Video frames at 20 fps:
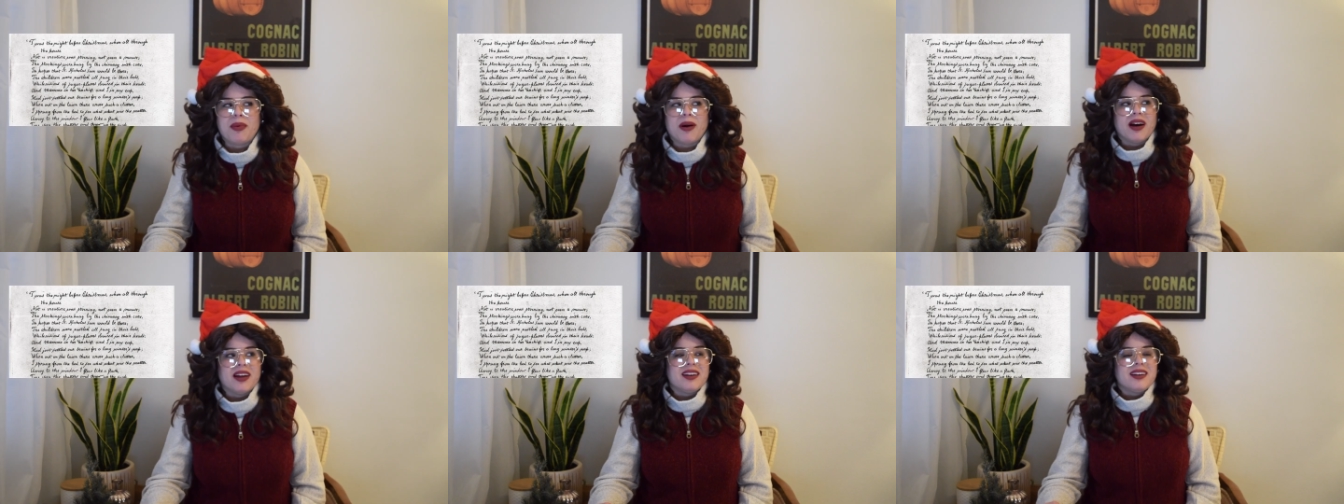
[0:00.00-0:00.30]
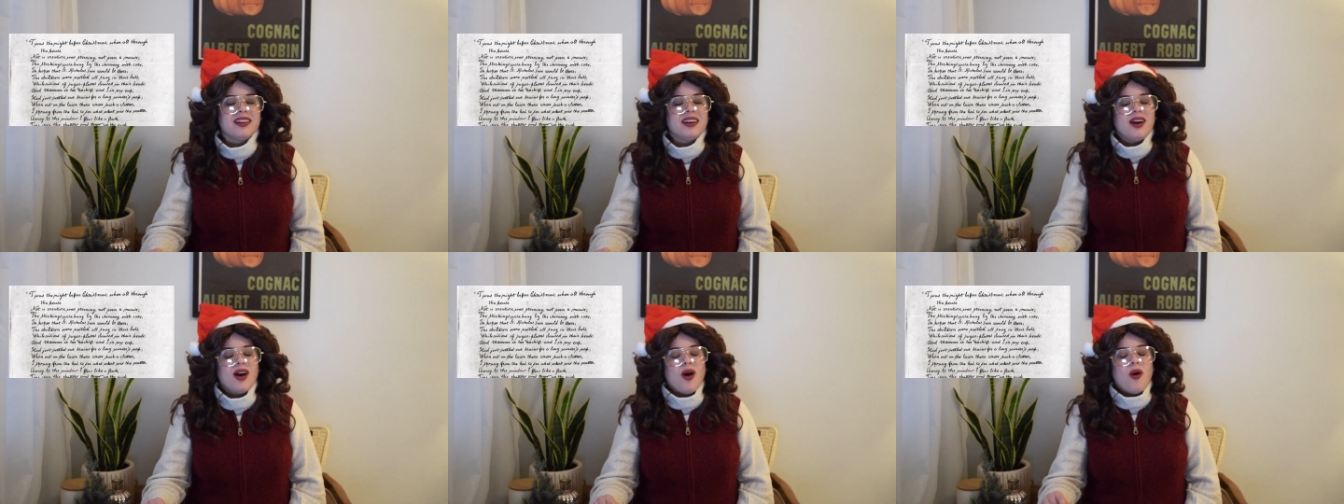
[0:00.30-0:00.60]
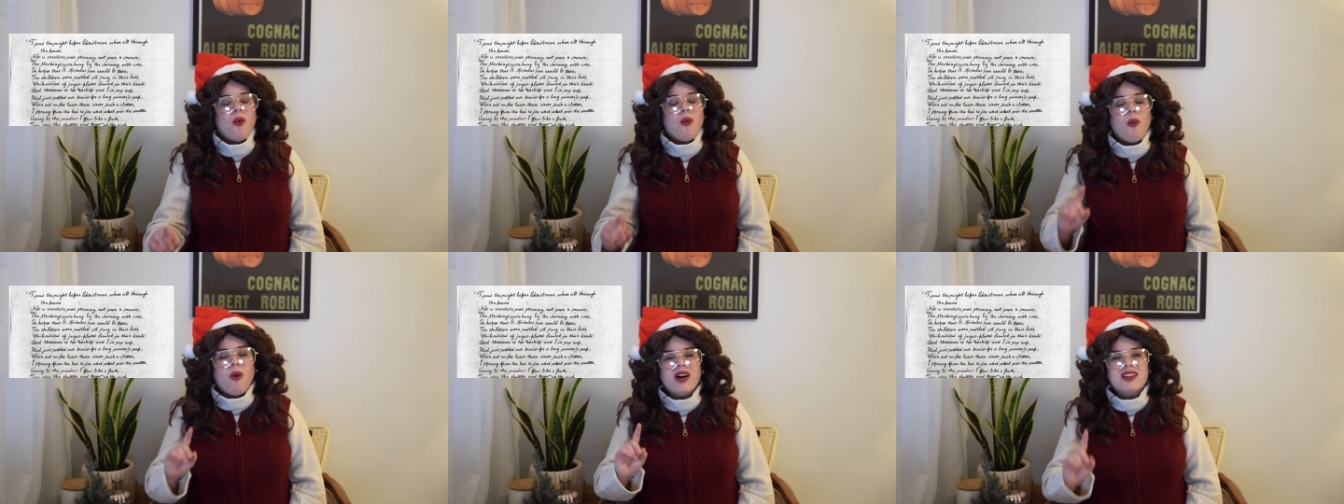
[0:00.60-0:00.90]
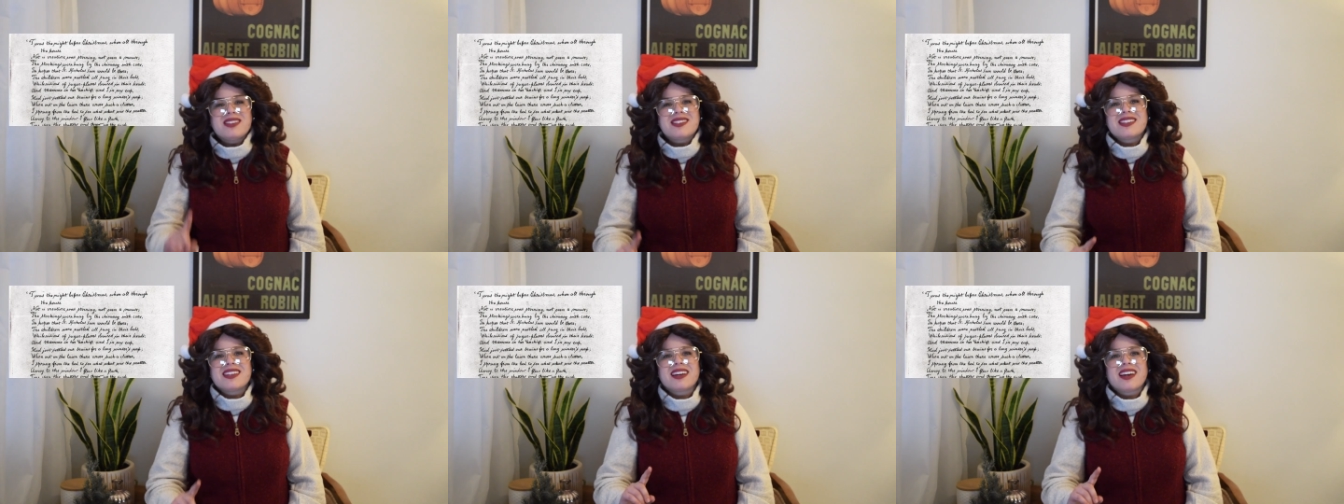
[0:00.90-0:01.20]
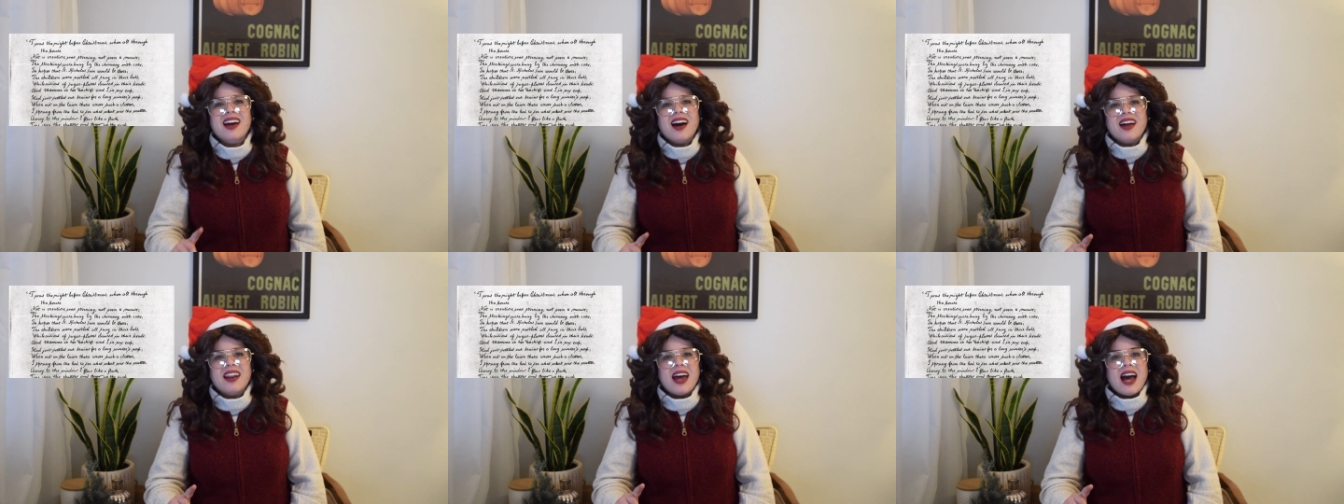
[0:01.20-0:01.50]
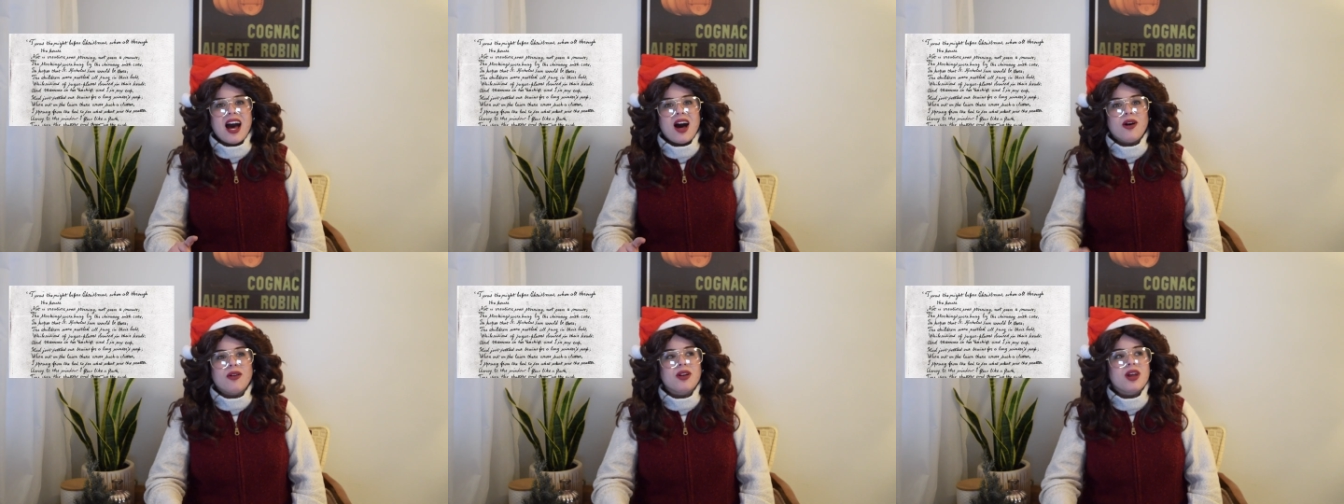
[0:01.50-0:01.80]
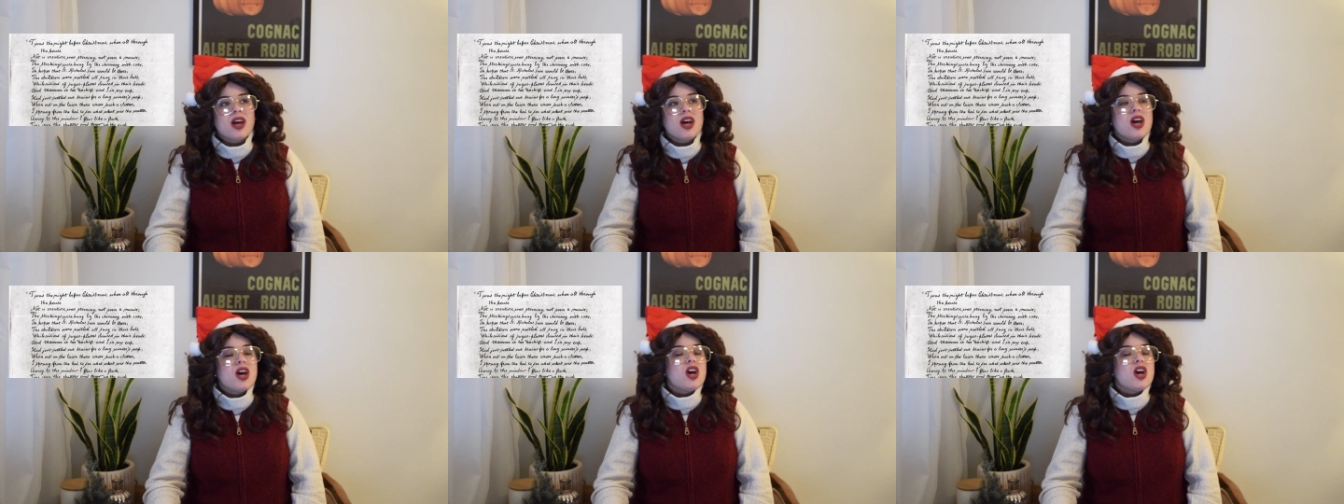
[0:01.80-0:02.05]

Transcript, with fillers: but once it got out,